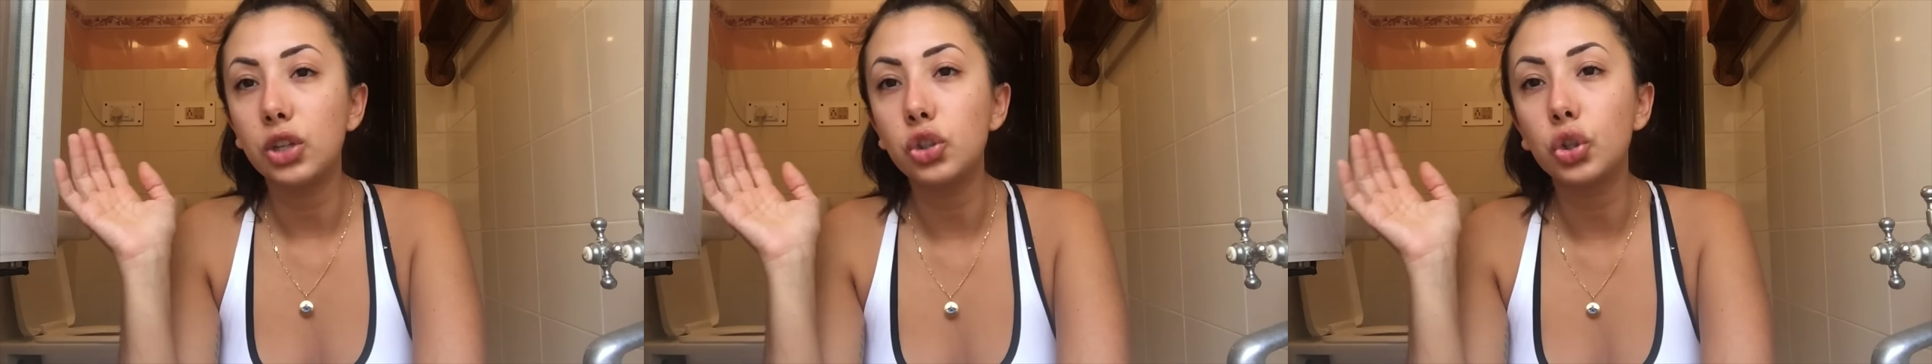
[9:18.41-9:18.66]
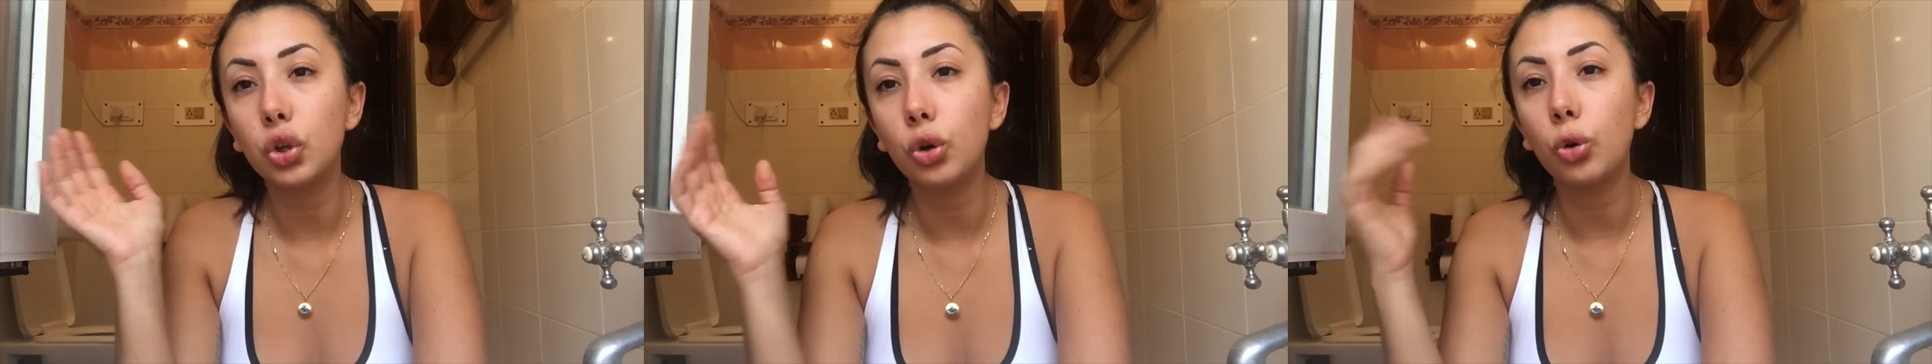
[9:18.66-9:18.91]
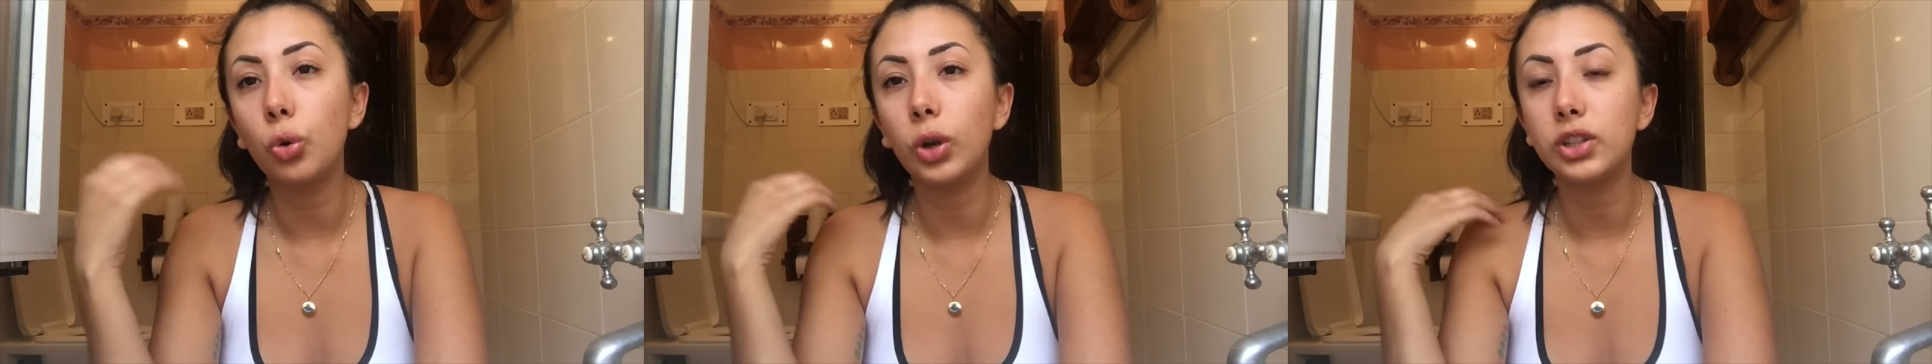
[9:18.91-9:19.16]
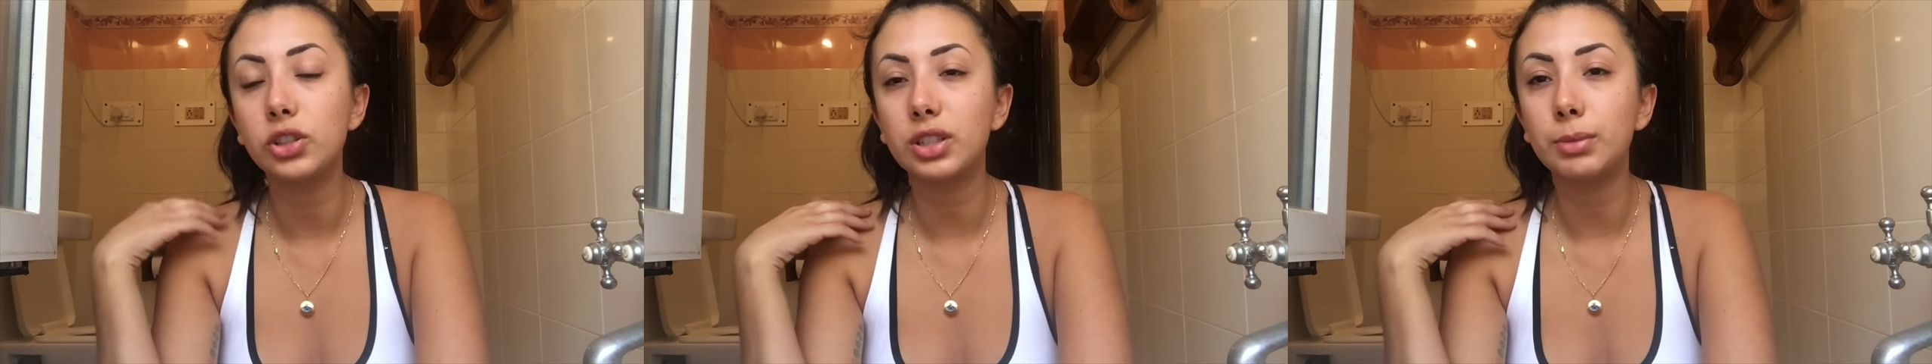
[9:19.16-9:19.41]
can you call
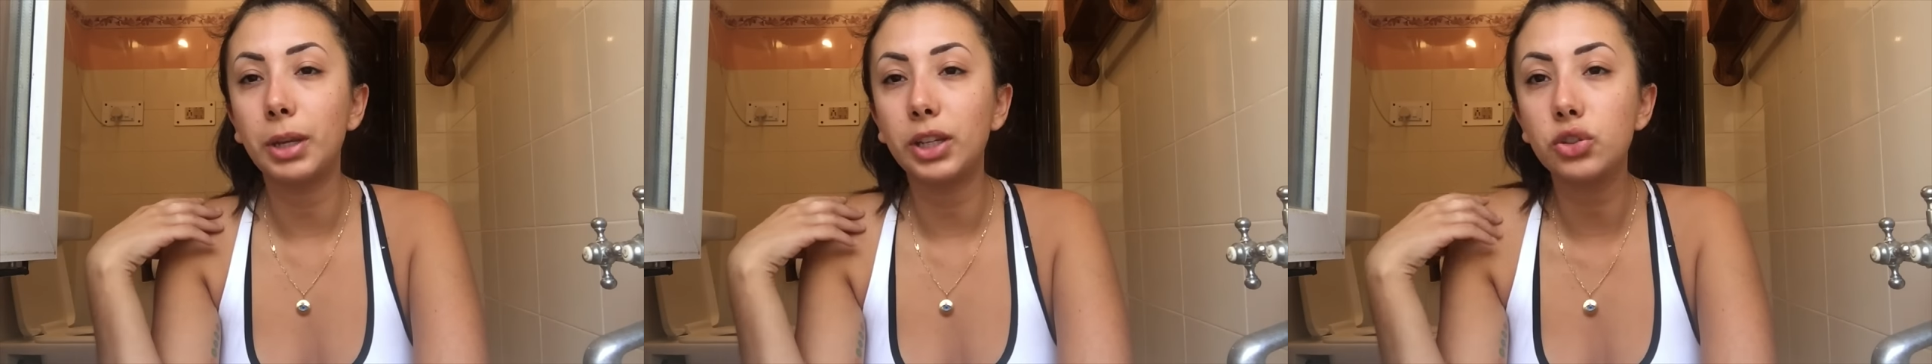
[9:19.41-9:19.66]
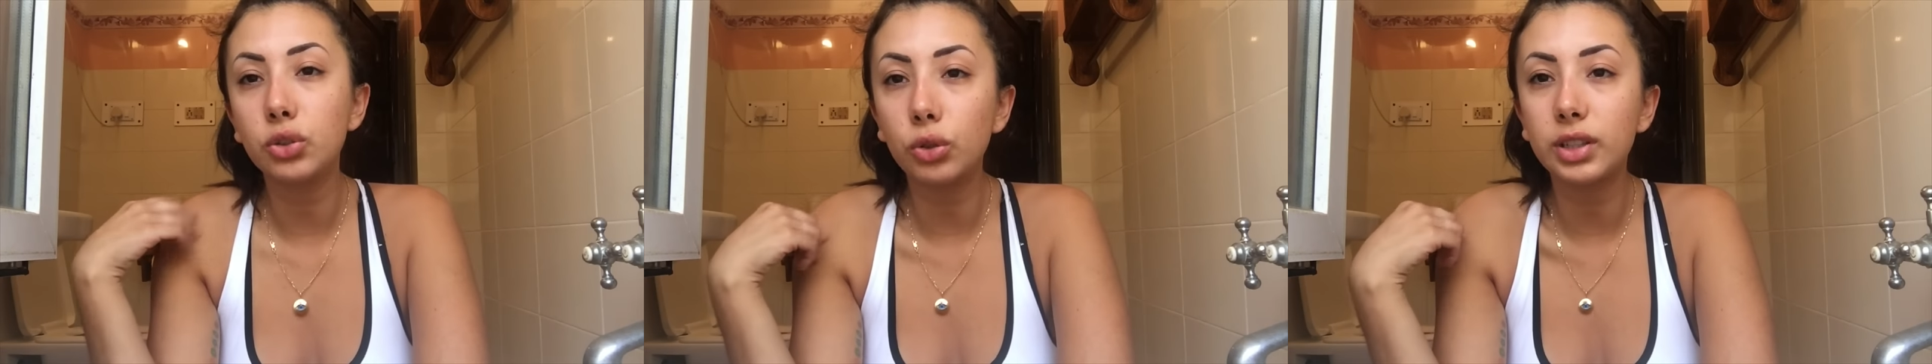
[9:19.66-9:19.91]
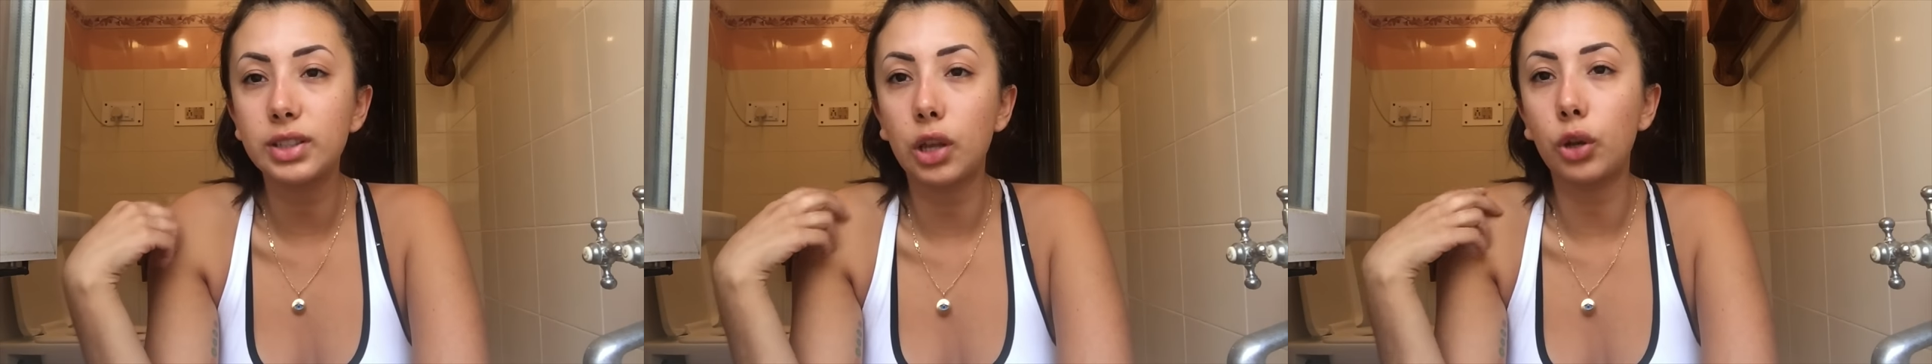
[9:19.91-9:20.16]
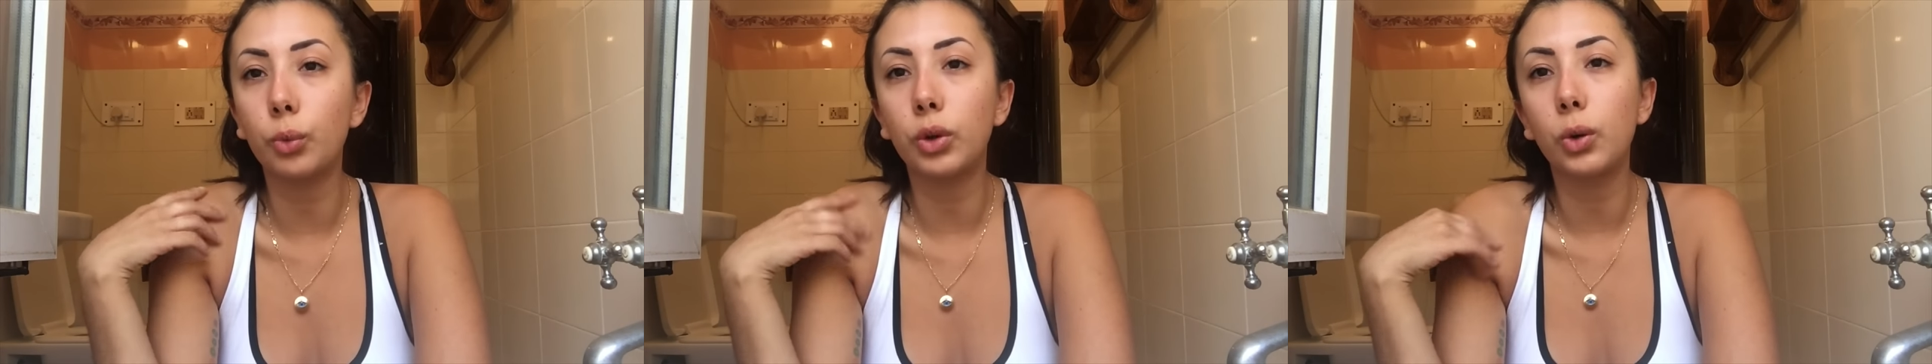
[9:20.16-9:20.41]
and just make sure because I
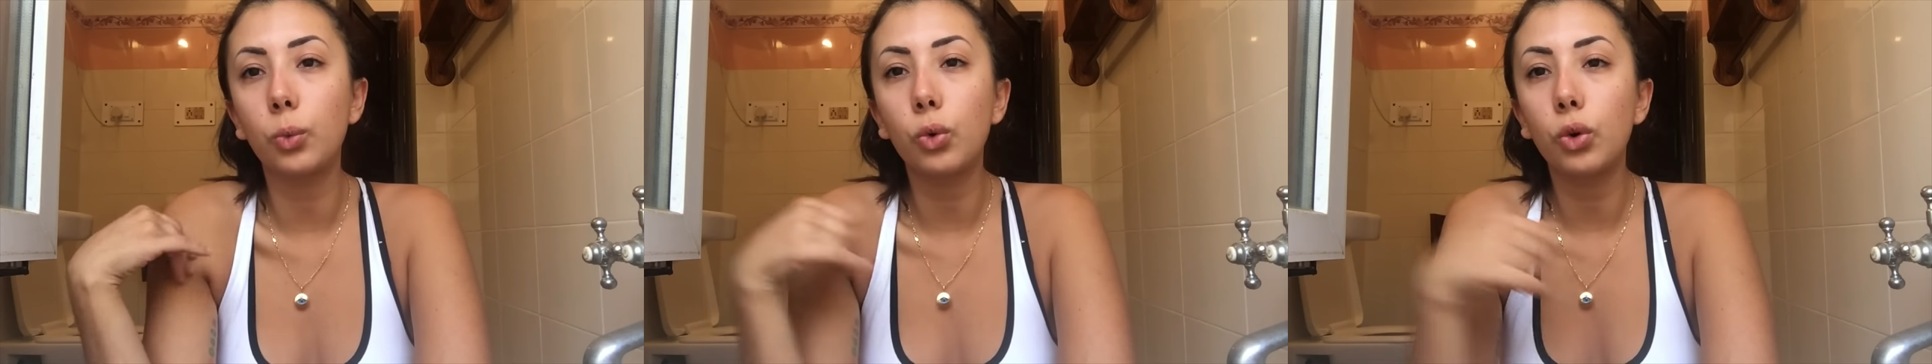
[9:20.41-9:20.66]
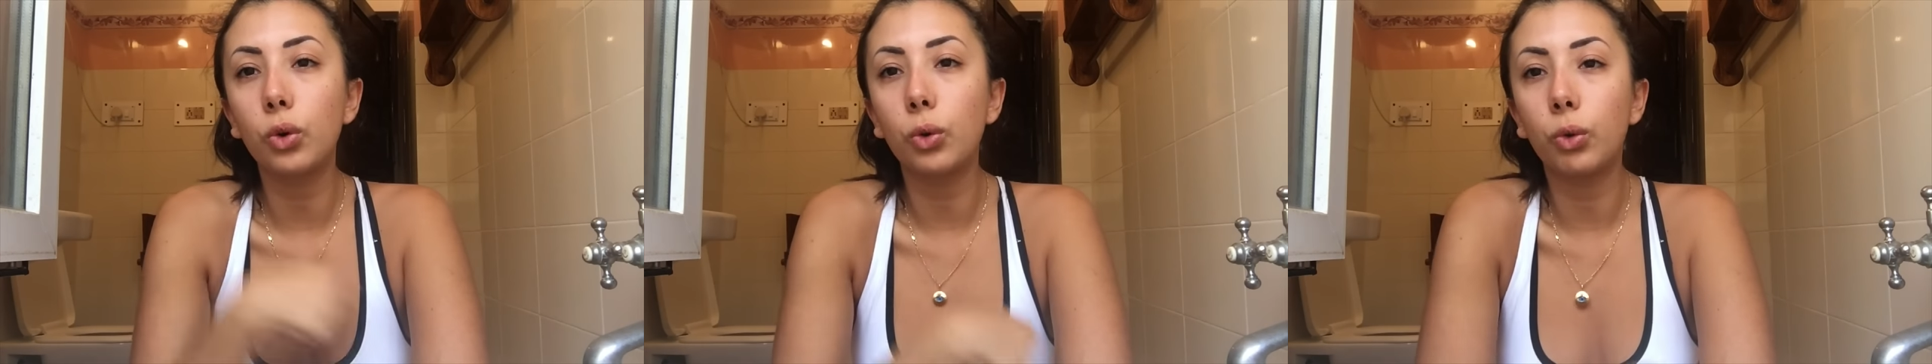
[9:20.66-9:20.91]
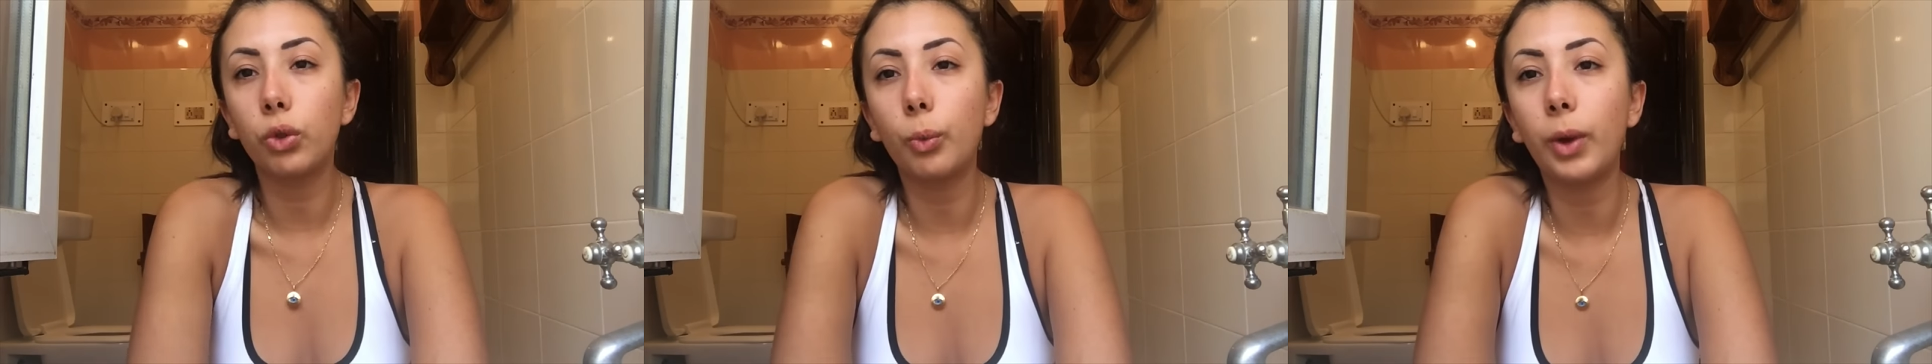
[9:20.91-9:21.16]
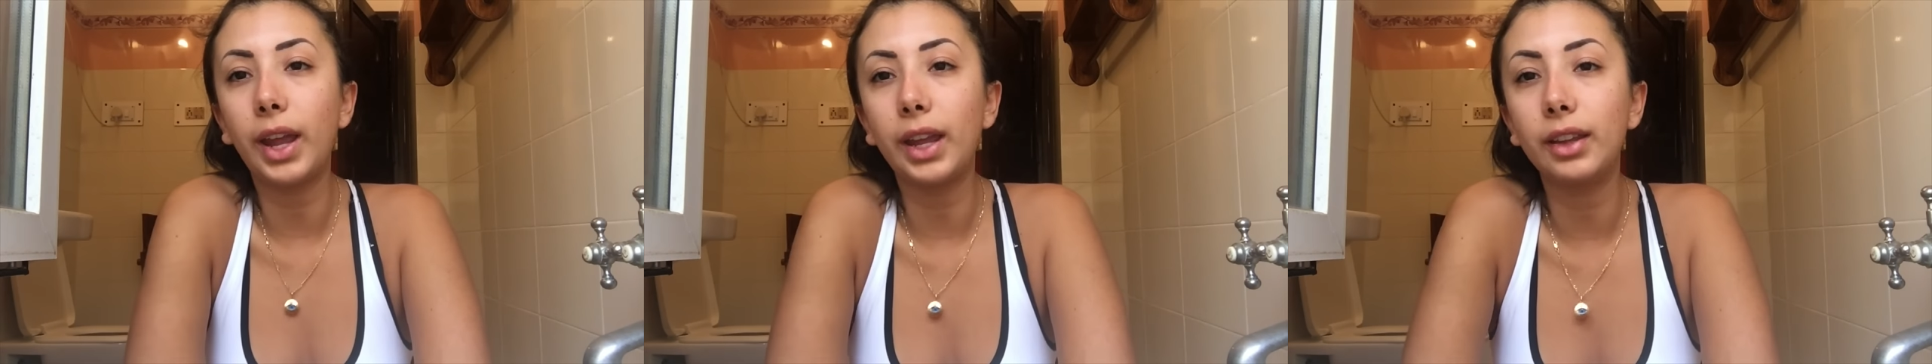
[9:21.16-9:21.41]
don't want to walk all the
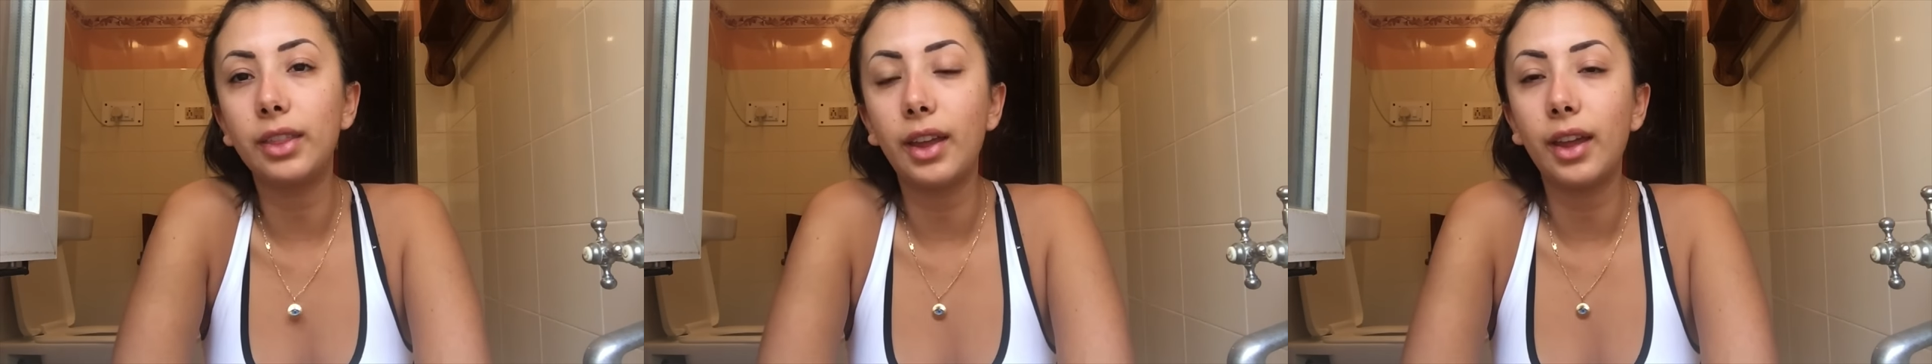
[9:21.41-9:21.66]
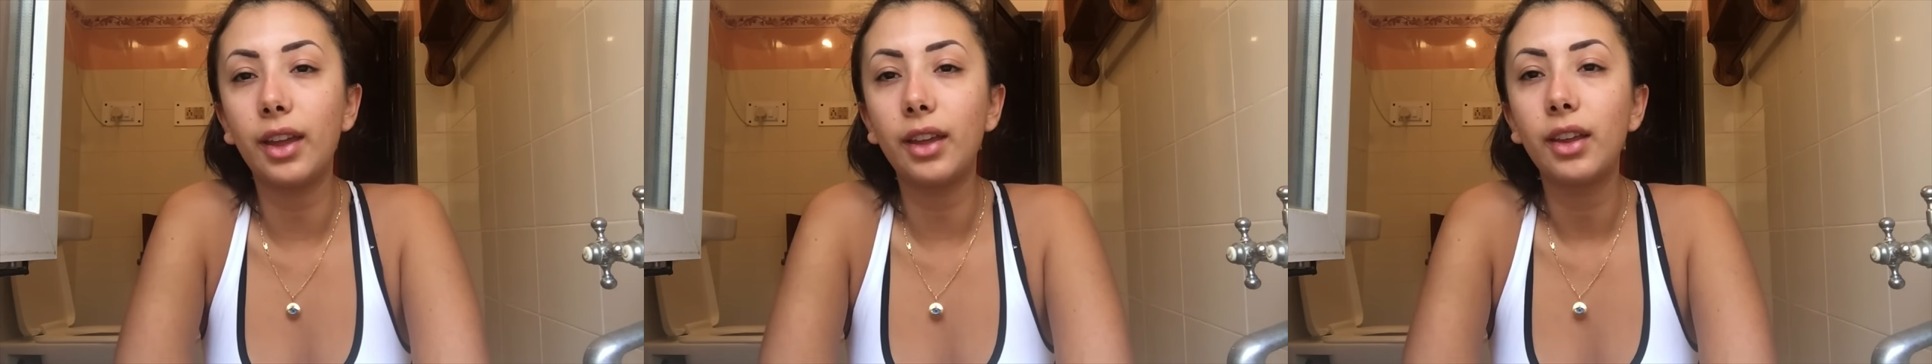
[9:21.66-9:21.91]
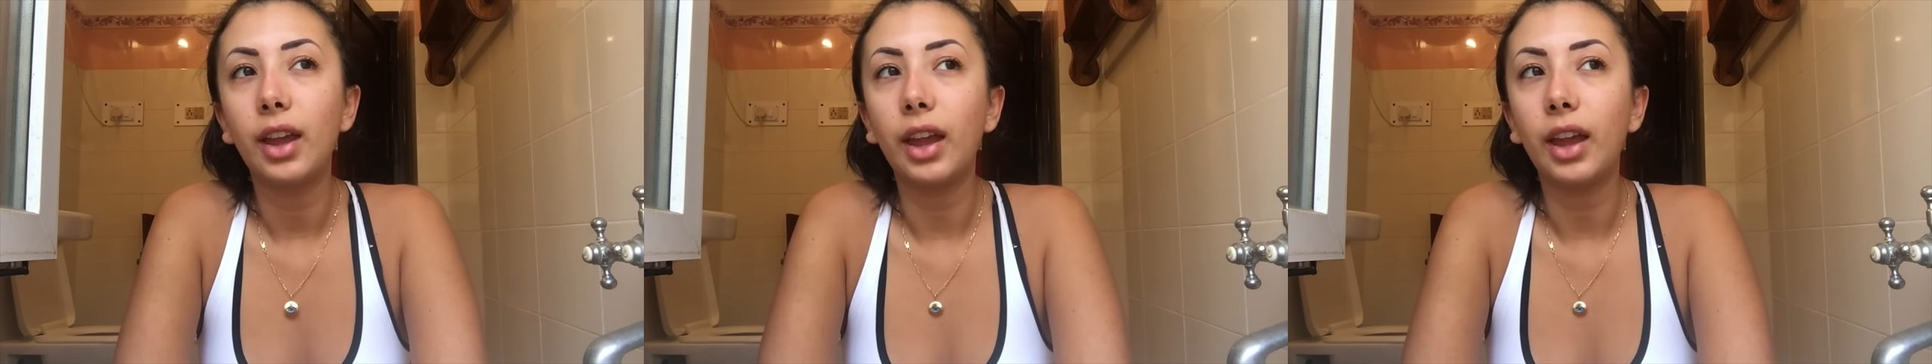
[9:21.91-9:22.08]
way there